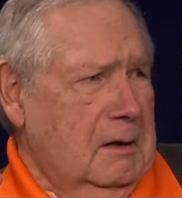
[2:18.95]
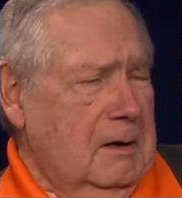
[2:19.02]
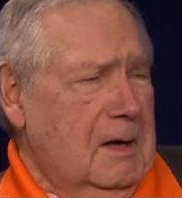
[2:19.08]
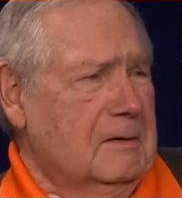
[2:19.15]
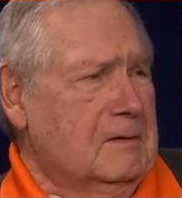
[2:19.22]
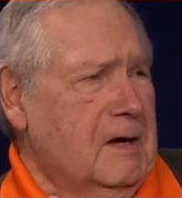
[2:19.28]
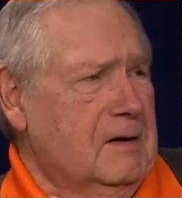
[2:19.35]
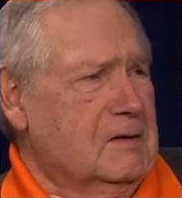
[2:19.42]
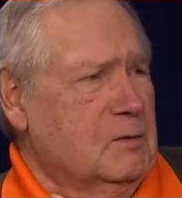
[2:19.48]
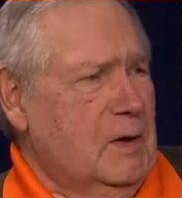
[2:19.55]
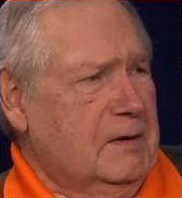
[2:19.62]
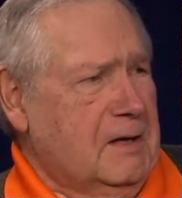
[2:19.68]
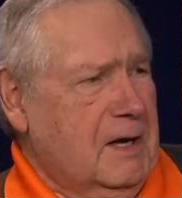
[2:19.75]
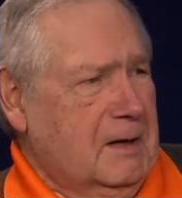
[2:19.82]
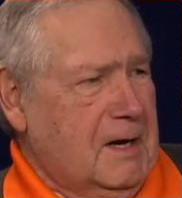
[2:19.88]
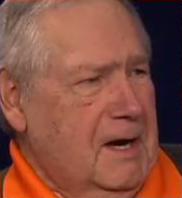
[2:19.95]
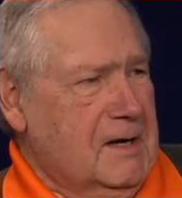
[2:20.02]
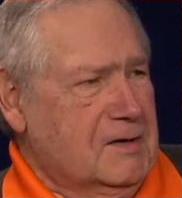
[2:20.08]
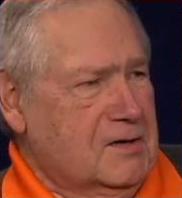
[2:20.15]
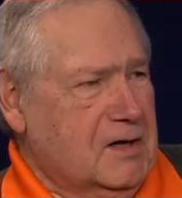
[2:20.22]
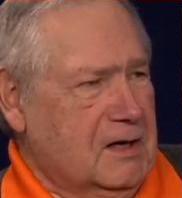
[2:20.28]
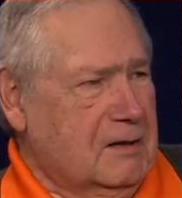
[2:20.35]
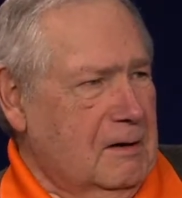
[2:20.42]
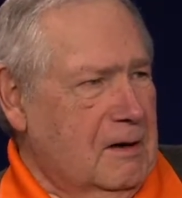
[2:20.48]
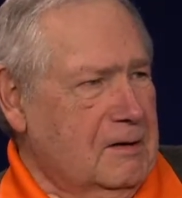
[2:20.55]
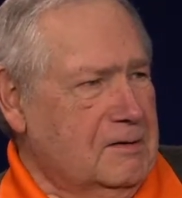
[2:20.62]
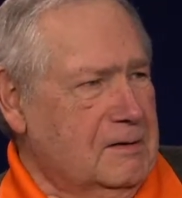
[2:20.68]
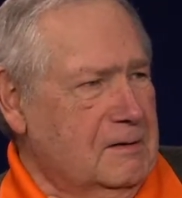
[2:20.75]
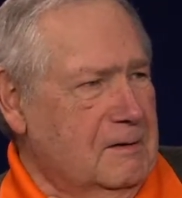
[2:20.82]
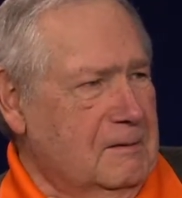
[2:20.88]
As, as what that guy, Stick
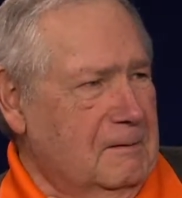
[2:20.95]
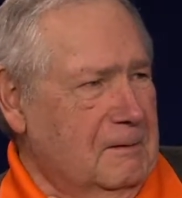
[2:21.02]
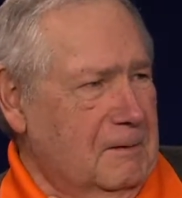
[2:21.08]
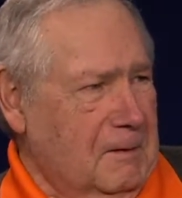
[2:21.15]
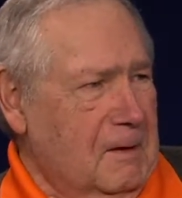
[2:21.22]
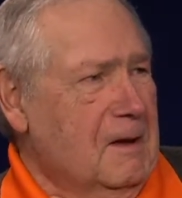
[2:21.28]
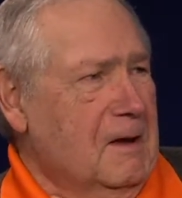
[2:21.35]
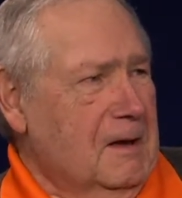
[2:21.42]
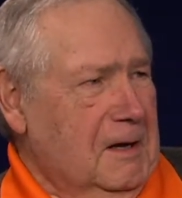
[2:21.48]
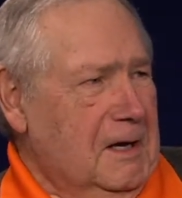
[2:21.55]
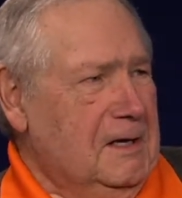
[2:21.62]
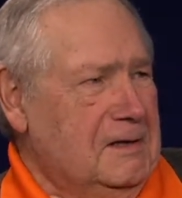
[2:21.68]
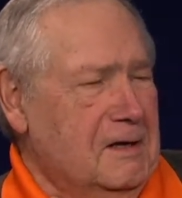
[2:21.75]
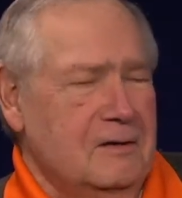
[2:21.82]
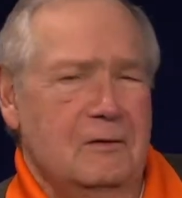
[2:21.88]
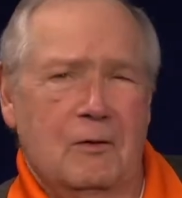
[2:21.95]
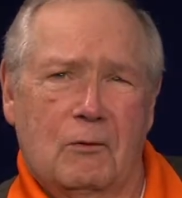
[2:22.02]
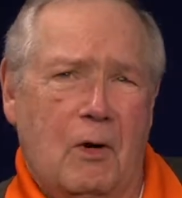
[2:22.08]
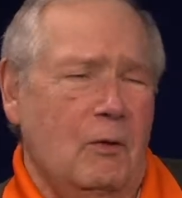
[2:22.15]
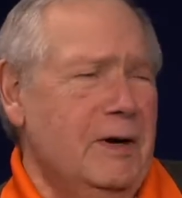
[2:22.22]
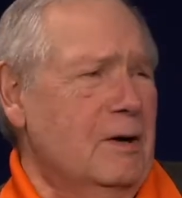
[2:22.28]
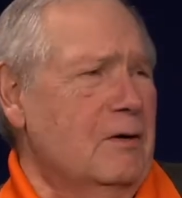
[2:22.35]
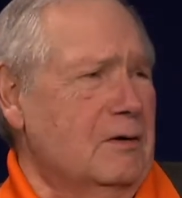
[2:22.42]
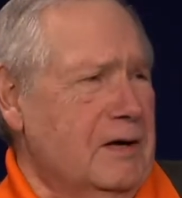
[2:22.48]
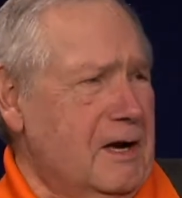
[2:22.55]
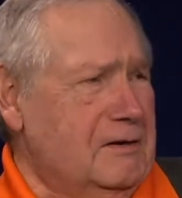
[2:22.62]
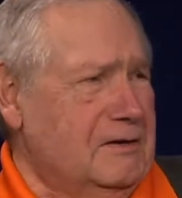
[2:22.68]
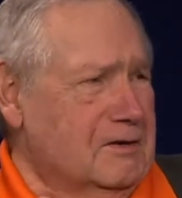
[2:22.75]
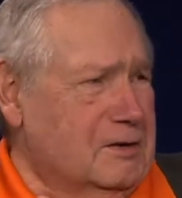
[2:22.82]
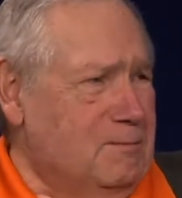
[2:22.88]
Larson, yeah. Uh, he says, well, we don't
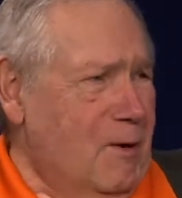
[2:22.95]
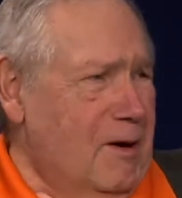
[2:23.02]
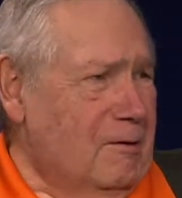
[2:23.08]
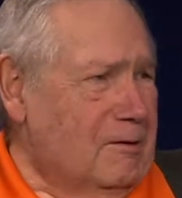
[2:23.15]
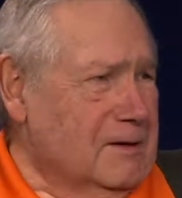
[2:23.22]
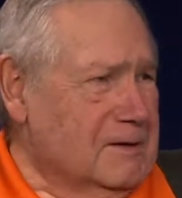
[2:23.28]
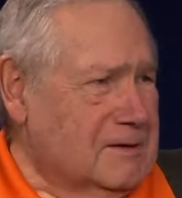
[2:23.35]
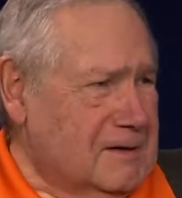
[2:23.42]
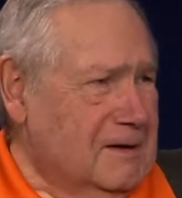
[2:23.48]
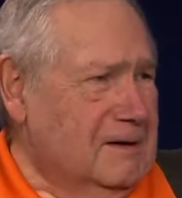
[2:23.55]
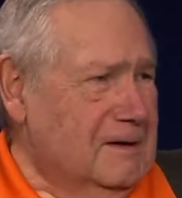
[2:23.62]
catch the smart ones.